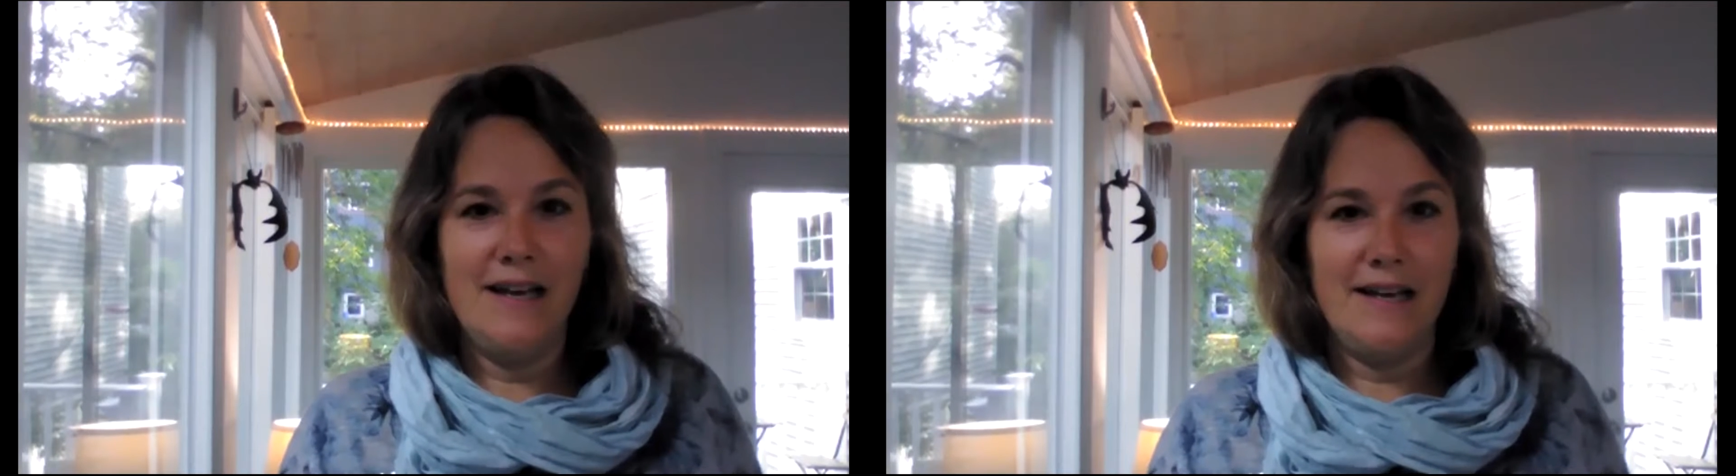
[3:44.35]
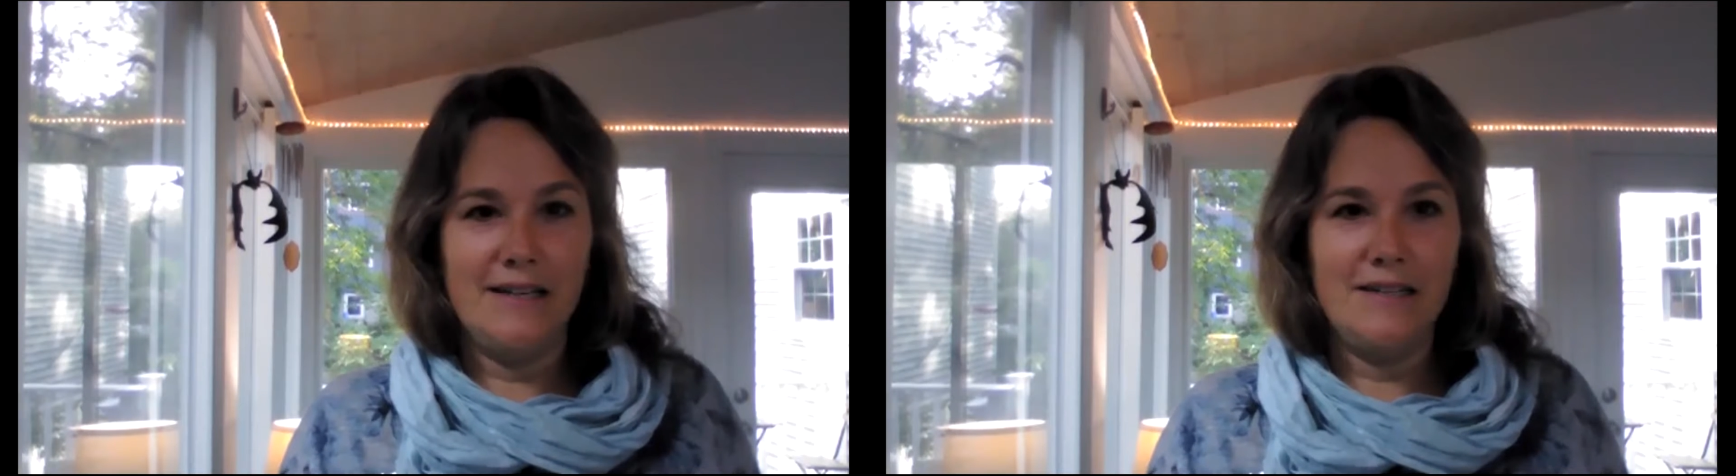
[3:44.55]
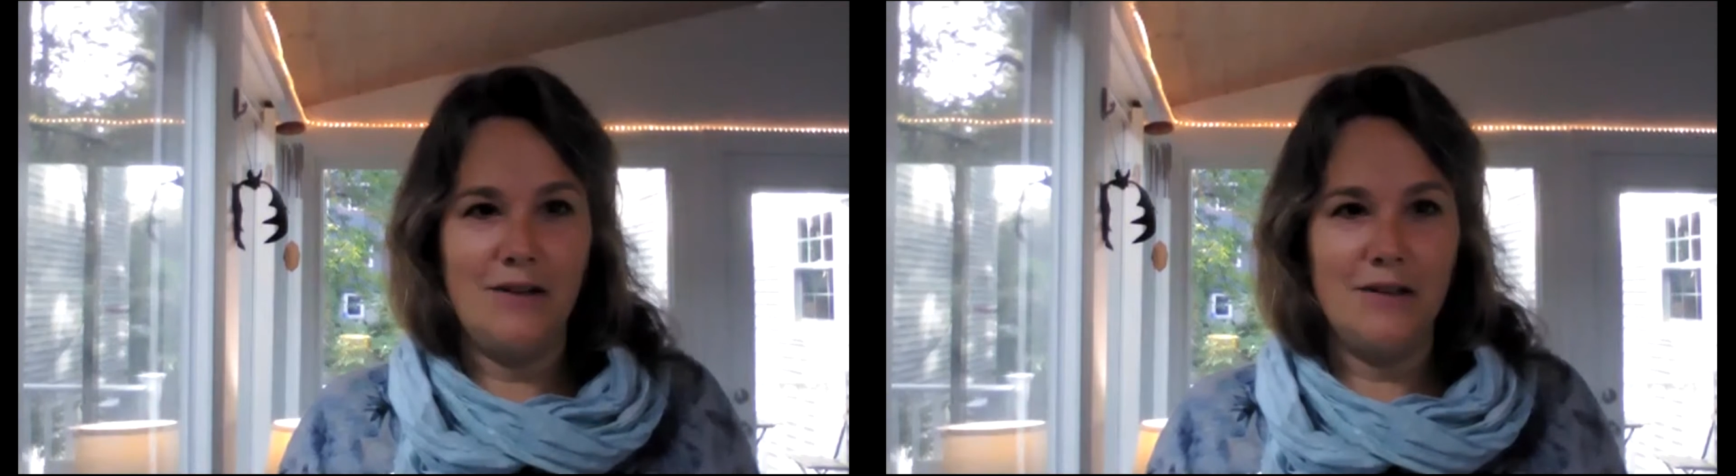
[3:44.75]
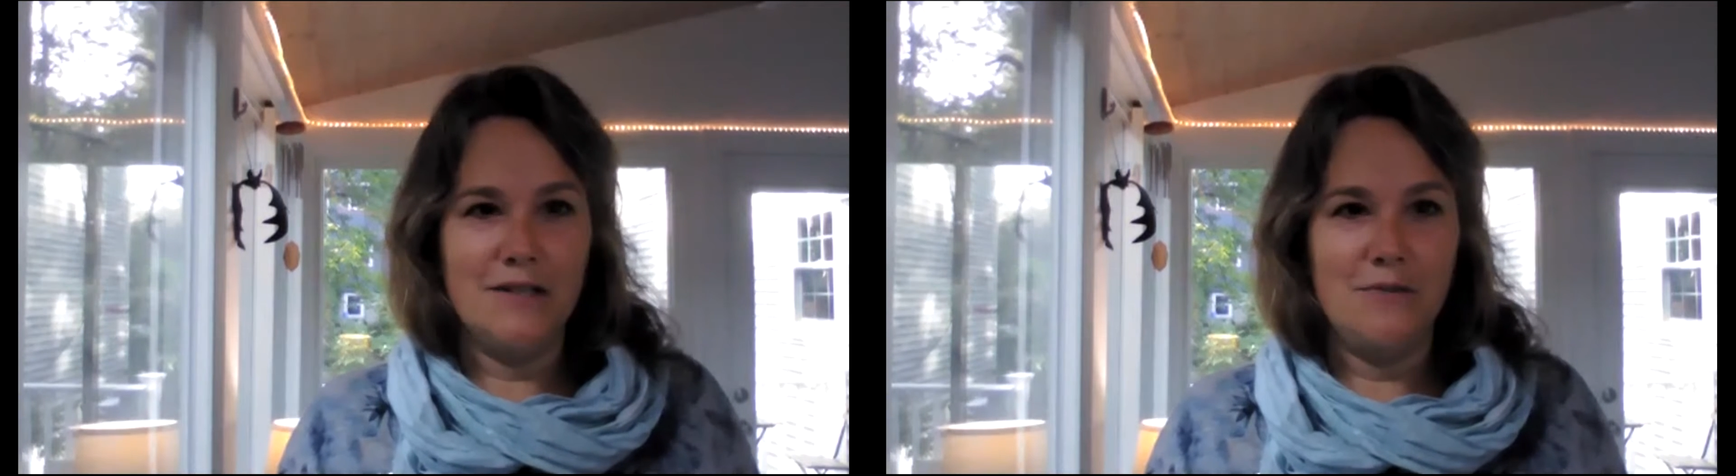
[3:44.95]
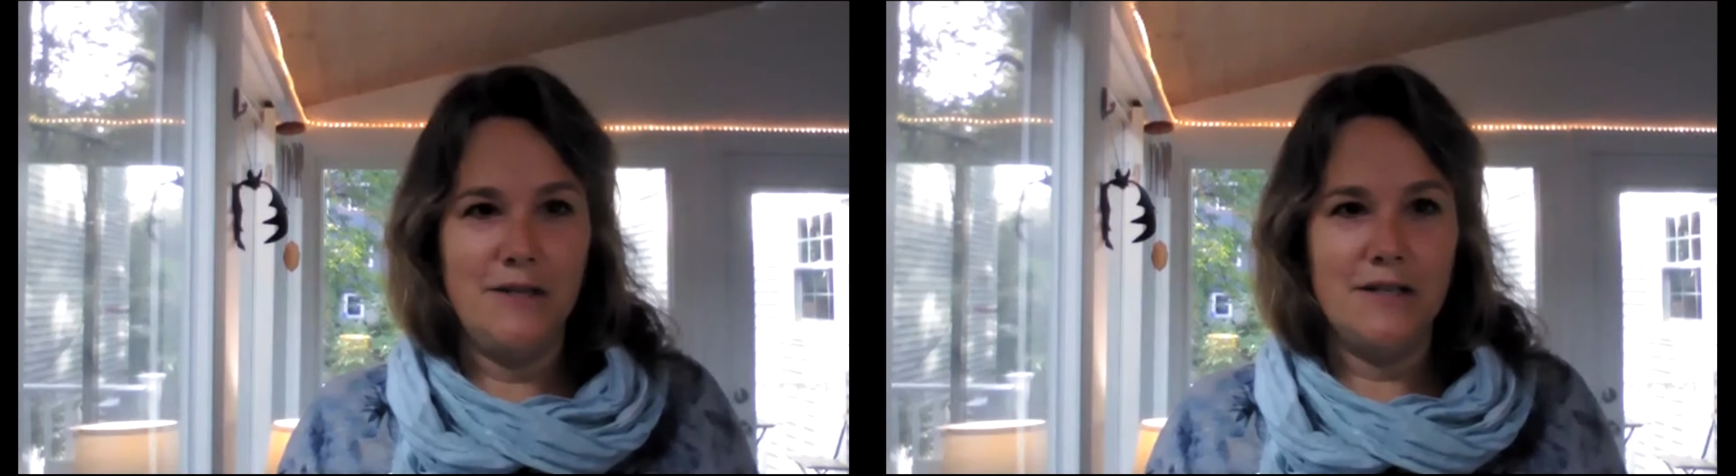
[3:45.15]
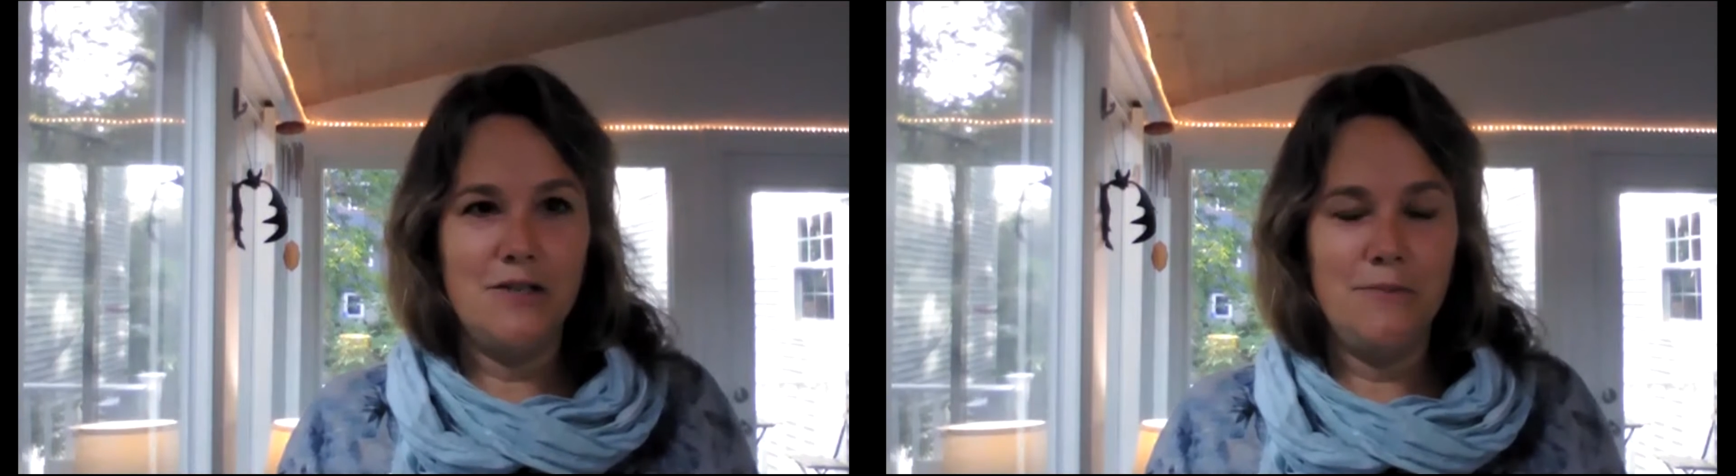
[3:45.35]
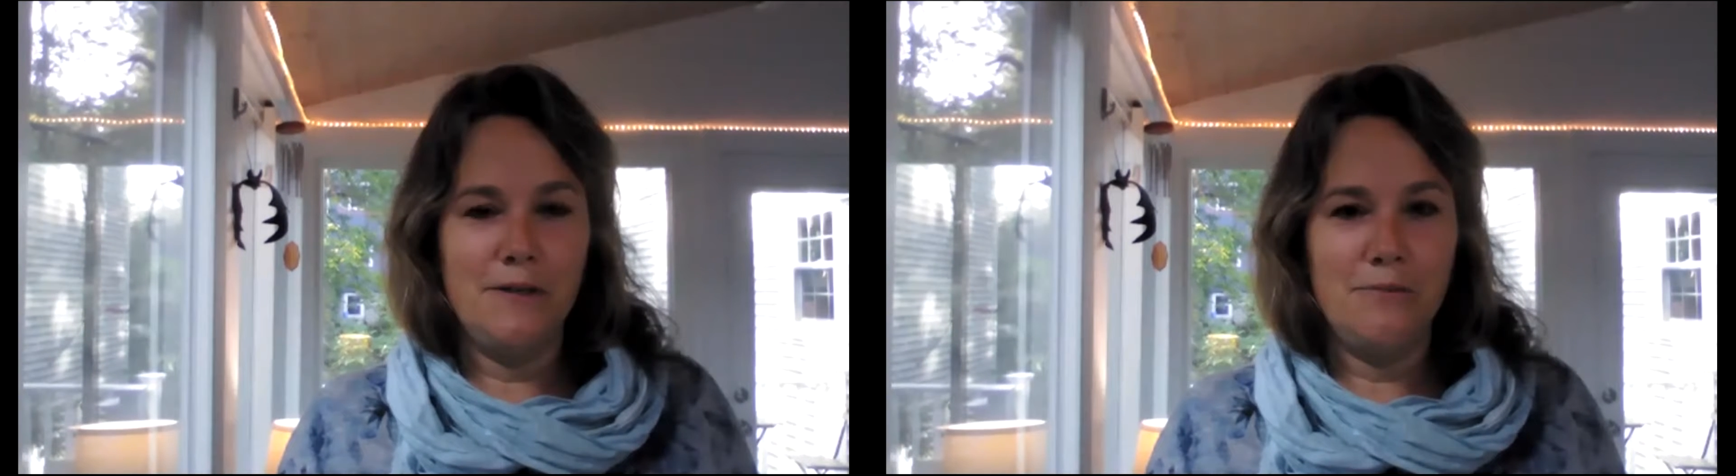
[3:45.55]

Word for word: And also, we're super